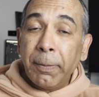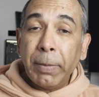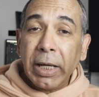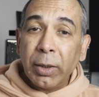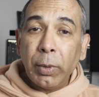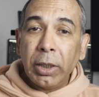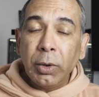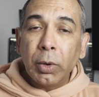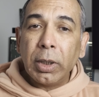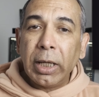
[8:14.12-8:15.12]
And by the way,
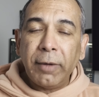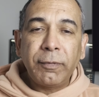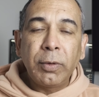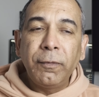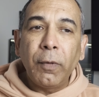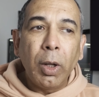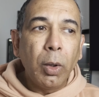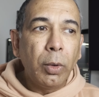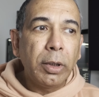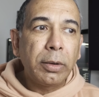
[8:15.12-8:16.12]
you don't have to
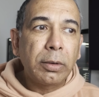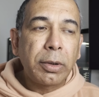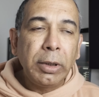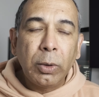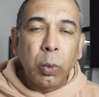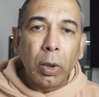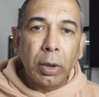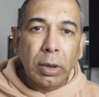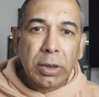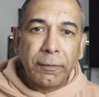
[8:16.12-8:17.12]
follow the
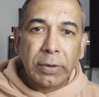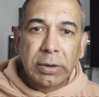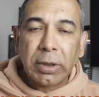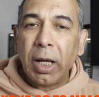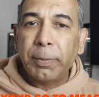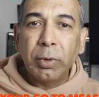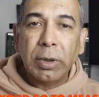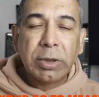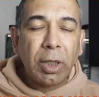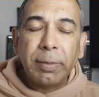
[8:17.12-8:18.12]
3/4 of a stop to a
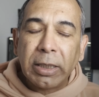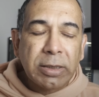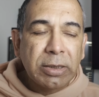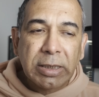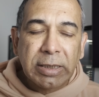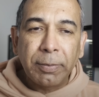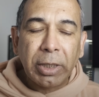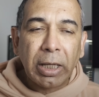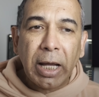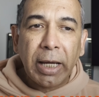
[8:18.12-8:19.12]
stop. That's just
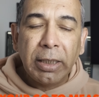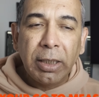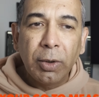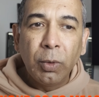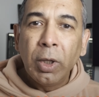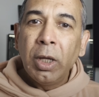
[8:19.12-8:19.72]
something I do.